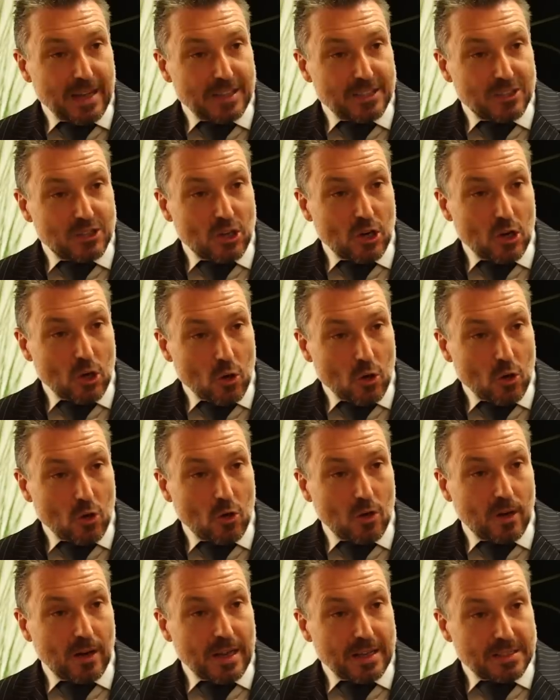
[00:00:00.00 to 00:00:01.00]
it's a
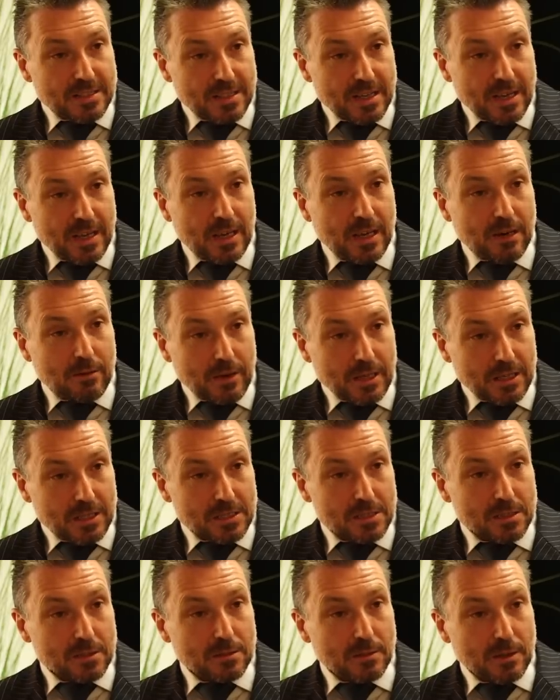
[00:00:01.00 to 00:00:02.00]
long-lasting
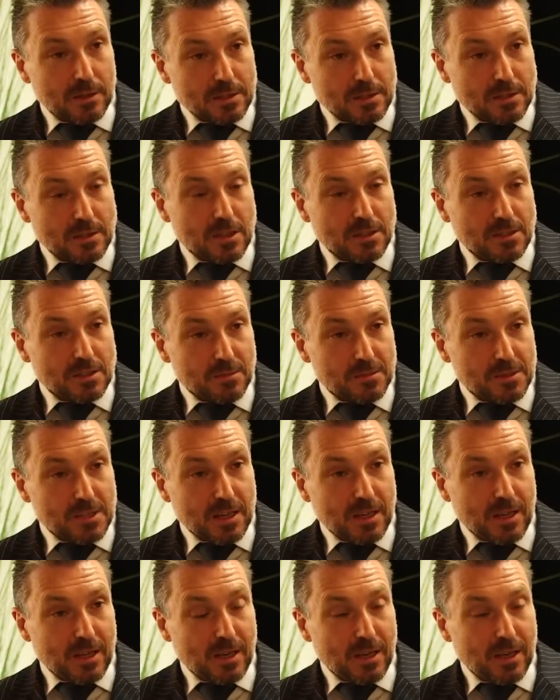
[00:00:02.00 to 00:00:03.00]
race. It's not
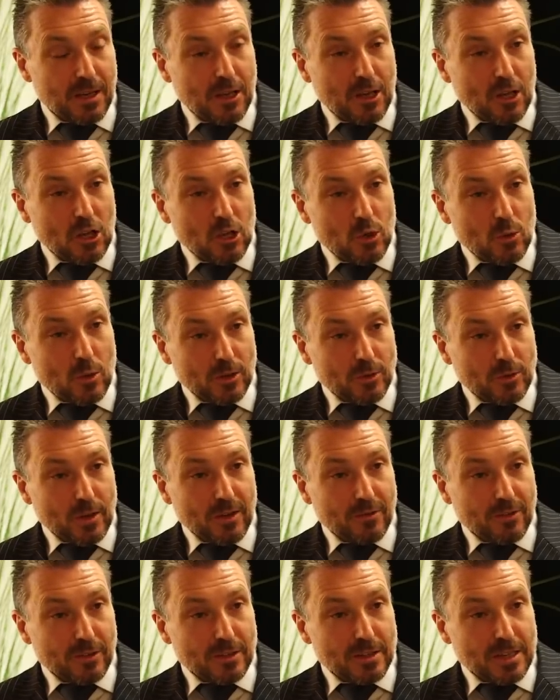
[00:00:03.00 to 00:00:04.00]
something you are
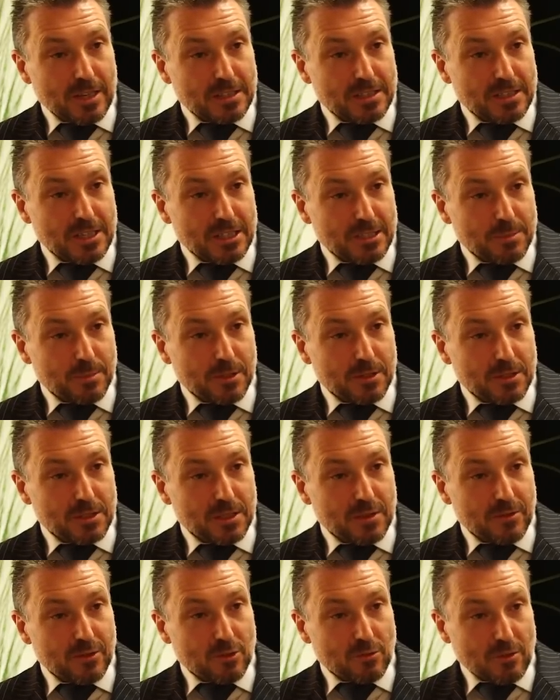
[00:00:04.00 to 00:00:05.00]
doing for the next 6
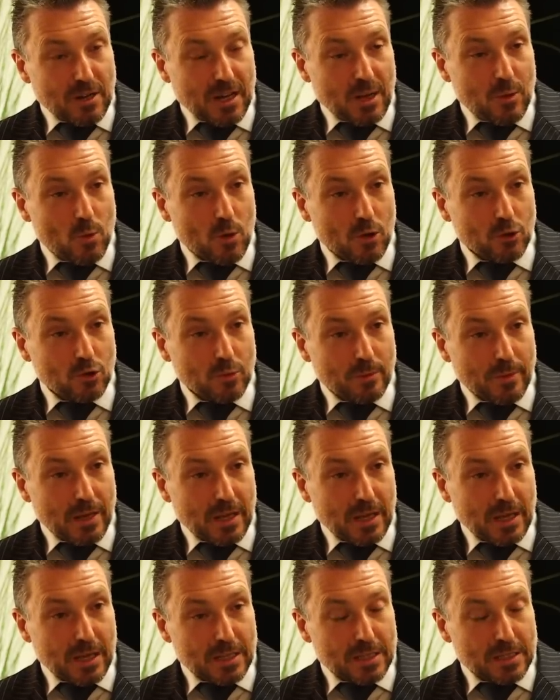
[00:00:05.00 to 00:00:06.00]
months. If you really want to
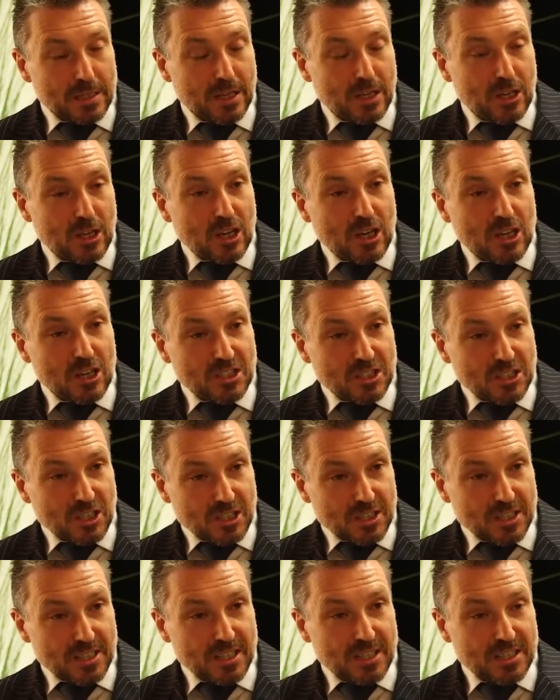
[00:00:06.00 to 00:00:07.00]
make it a
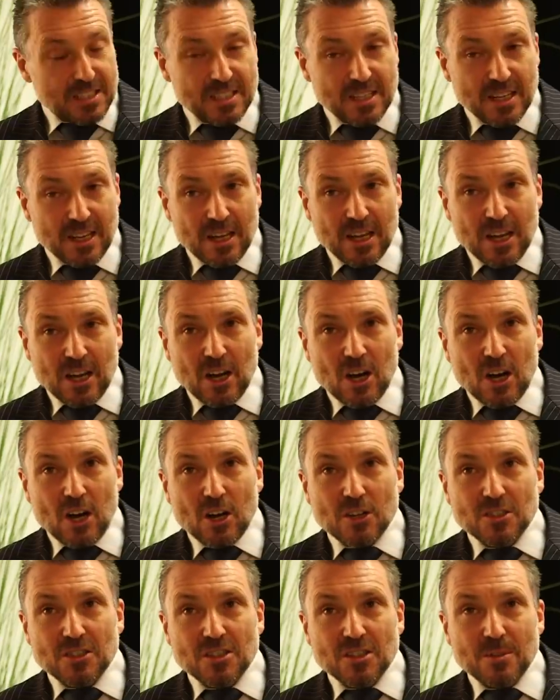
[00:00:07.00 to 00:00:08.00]
success
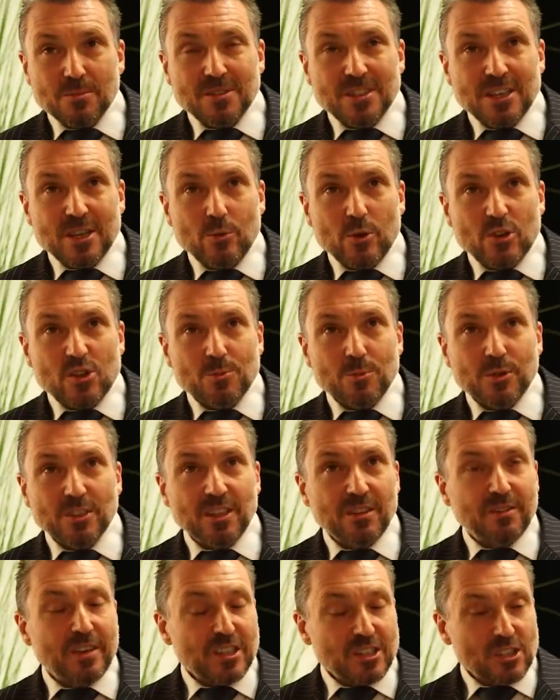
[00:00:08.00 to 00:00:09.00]
on something which
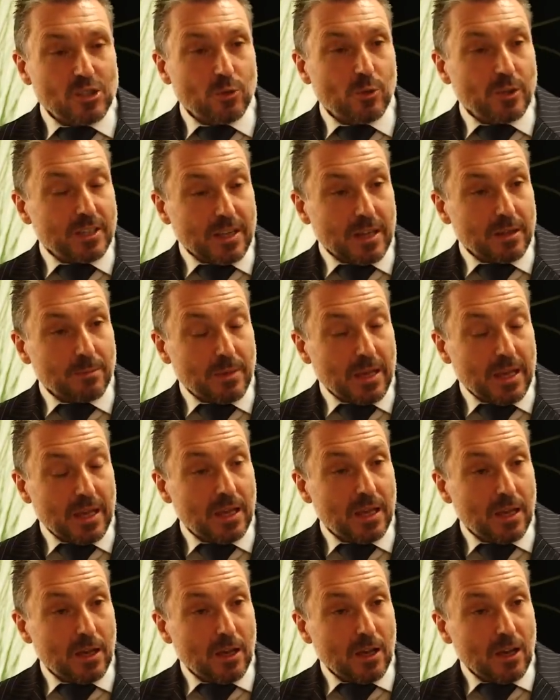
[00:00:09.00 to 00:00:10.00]
motivates you, it can
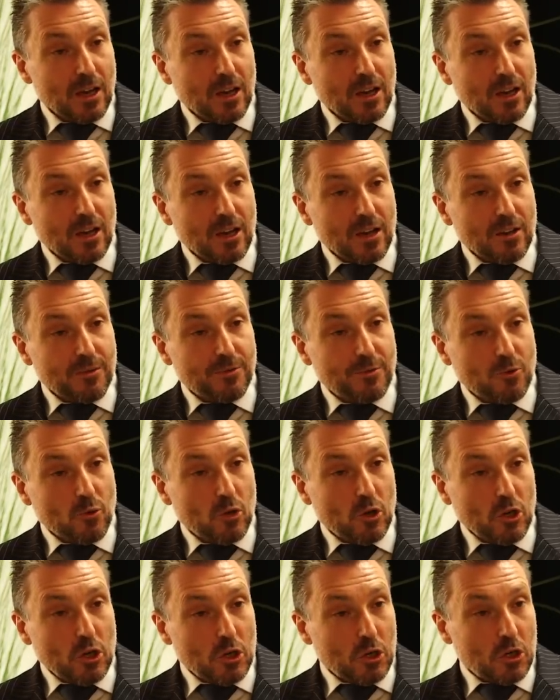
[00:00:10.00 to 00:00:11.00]
be a
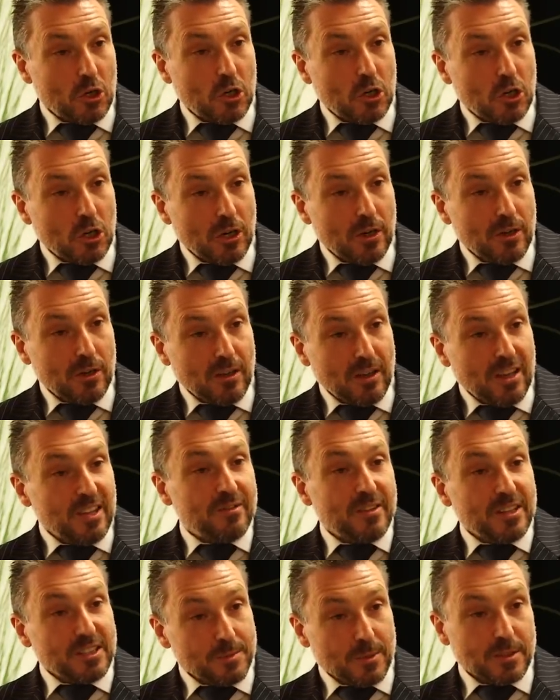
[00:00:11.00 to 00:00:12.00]
full year
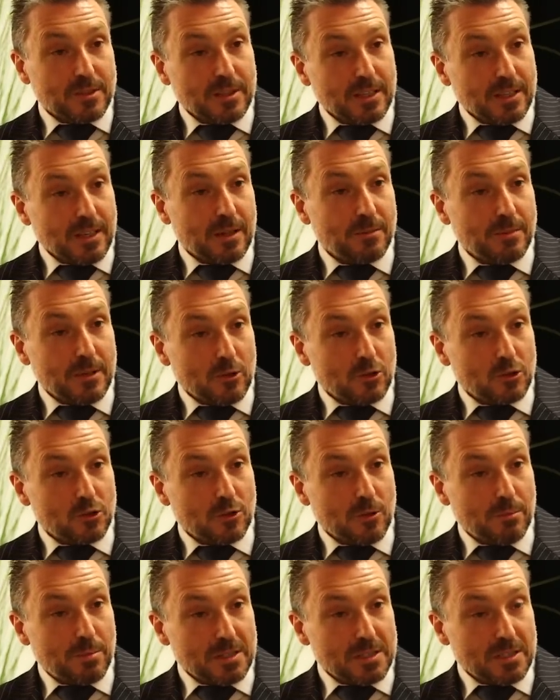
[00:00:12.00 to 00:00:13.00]
investment. It can be
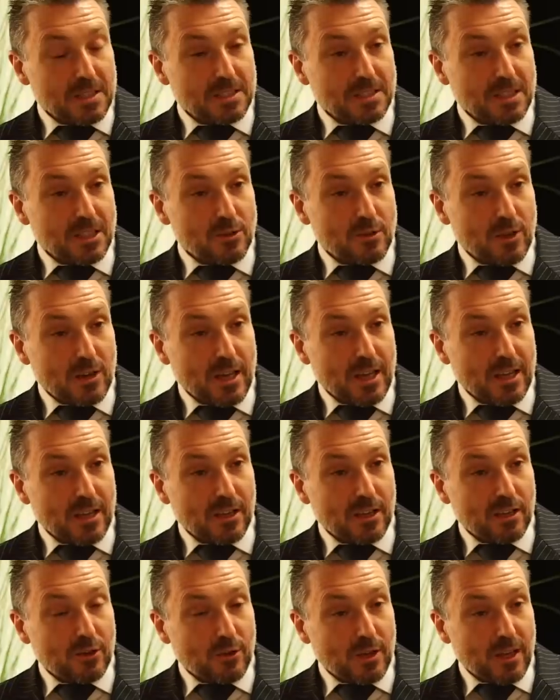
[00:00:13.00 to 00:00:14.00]
also a business that you are
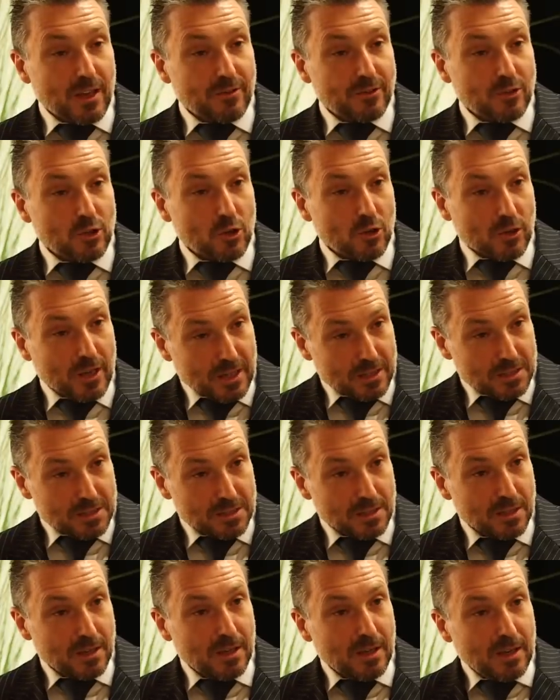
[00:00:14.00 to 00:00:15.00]
going to give to your
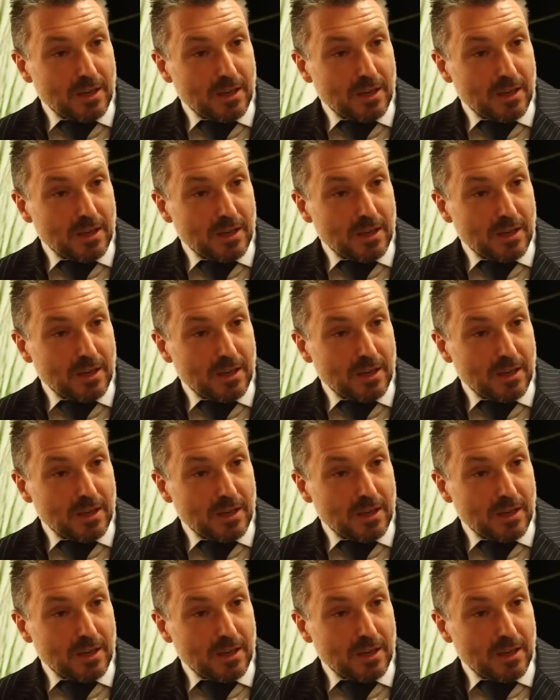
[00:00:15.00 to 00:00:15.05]
kids.